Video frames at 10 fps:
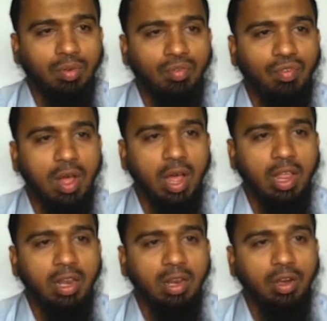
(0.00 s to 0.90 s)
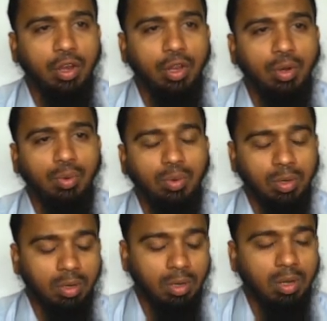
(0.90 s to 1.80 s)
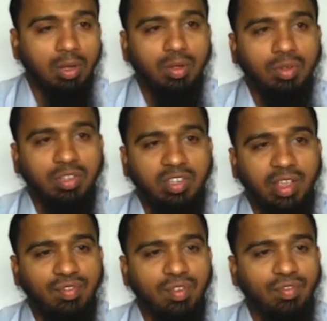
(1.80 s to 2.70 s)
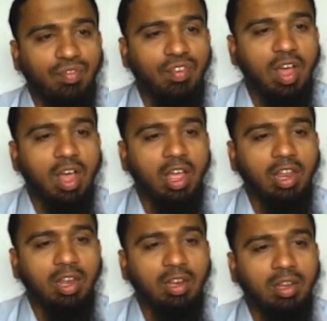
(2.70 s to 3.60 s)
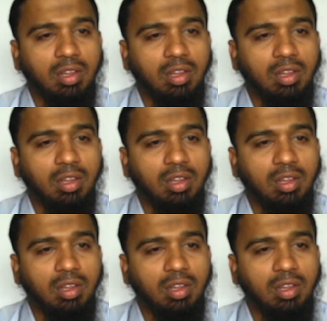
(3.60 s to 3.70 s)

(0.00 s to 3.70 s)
file, new, save the file.